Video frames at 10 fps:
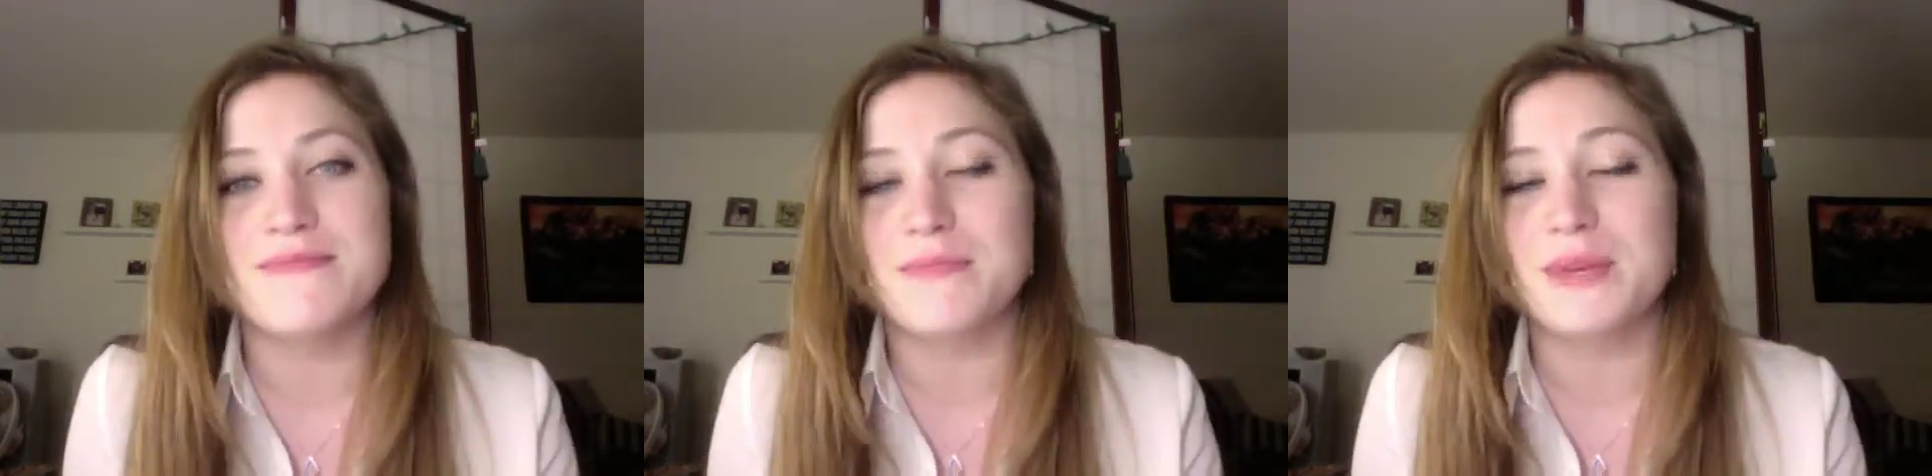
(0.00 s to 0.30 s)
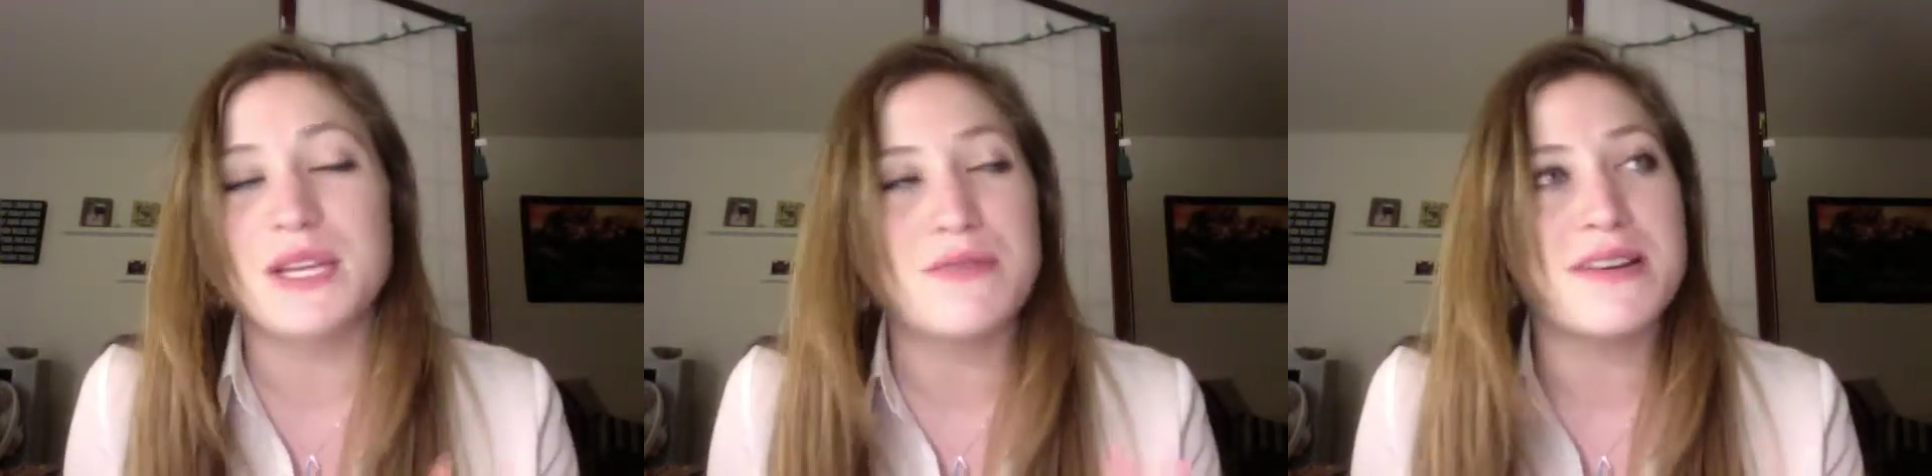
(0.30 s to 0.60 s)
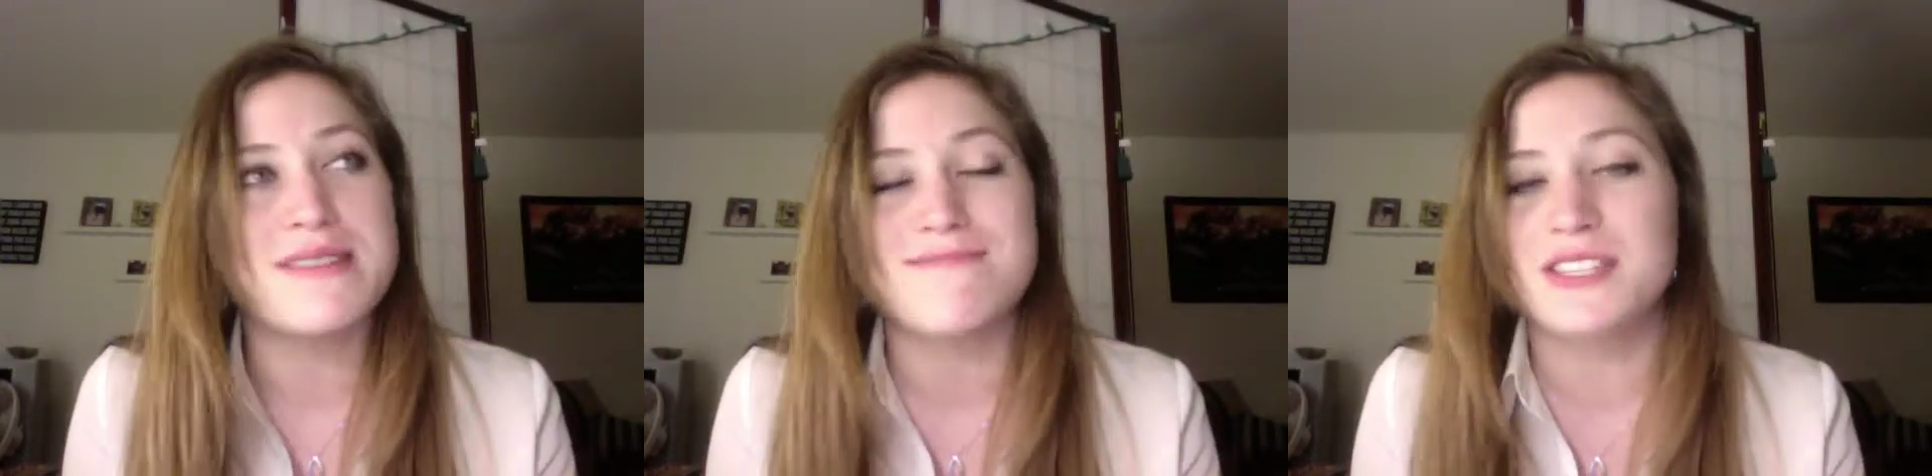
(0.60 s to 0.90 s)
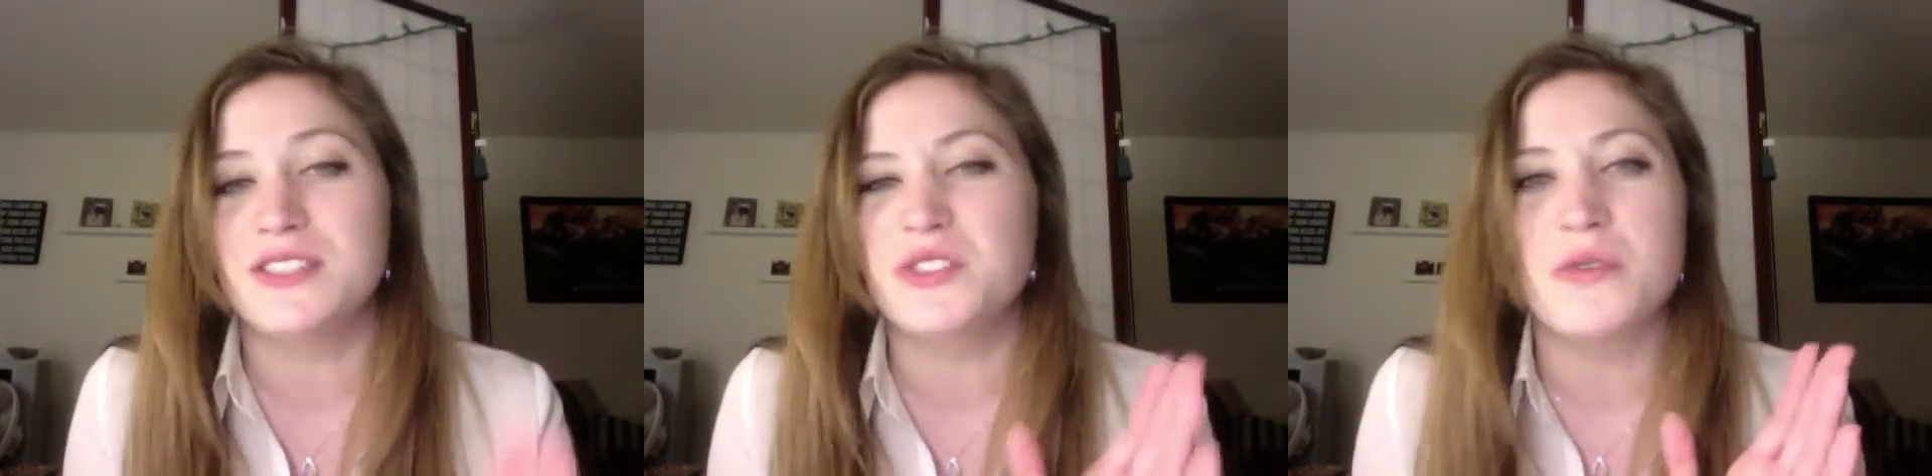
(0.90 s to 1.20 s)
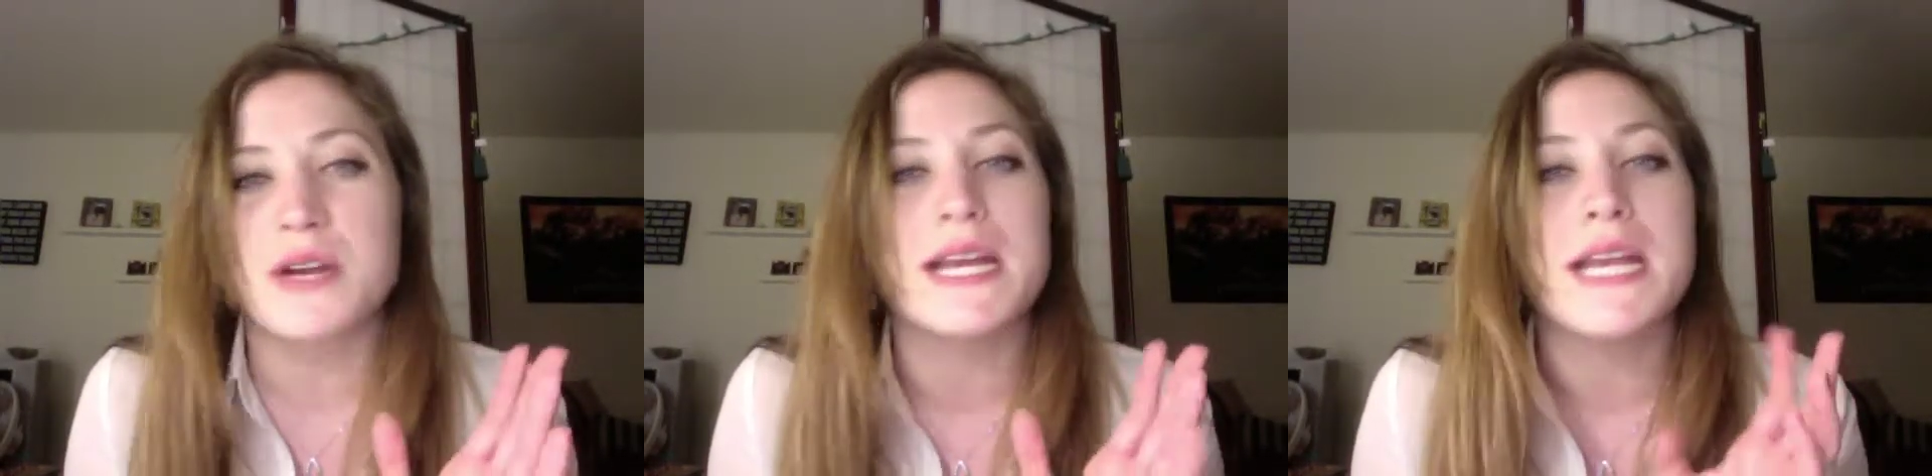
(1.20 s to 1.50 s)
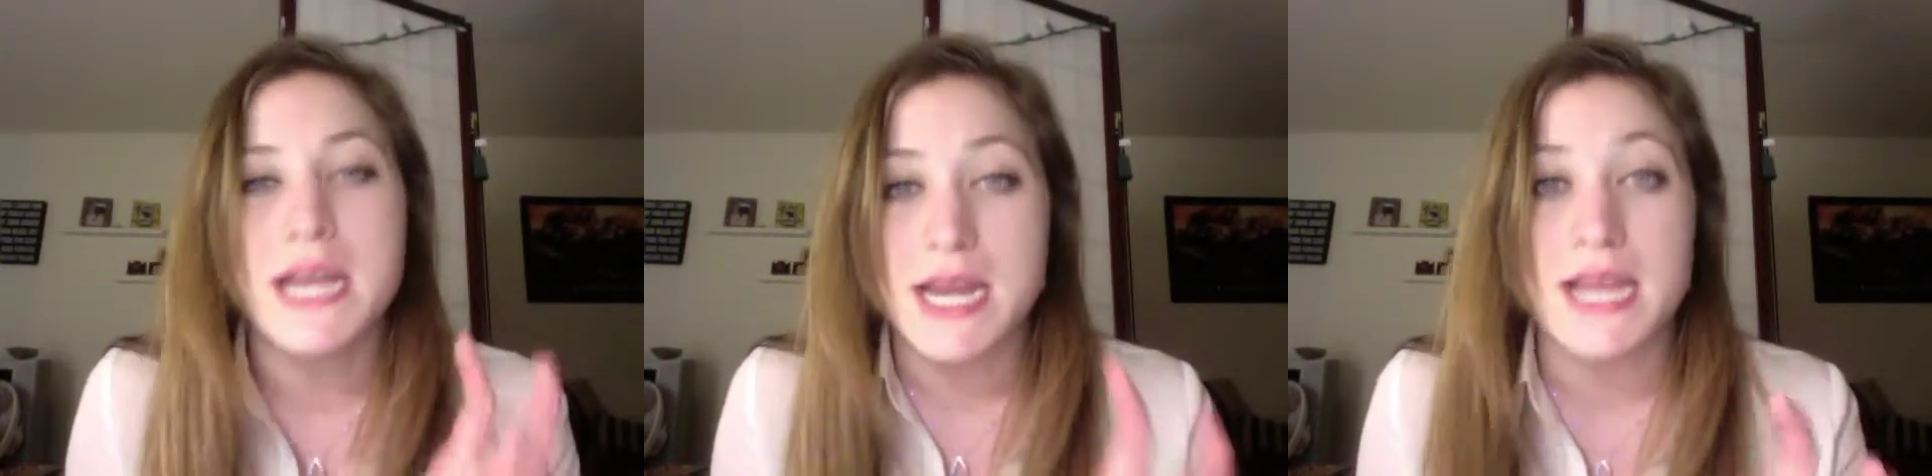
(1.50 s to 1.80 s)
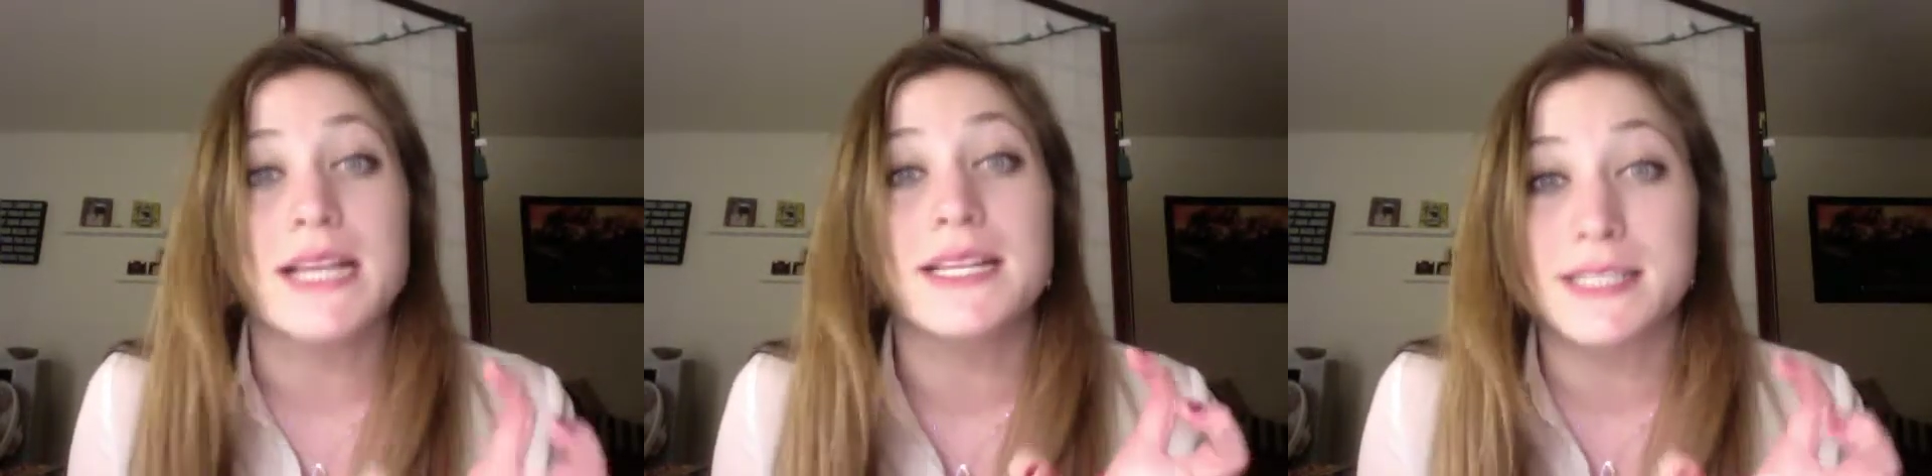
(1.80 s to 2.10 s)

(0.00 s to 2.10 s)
But you know what? This story needs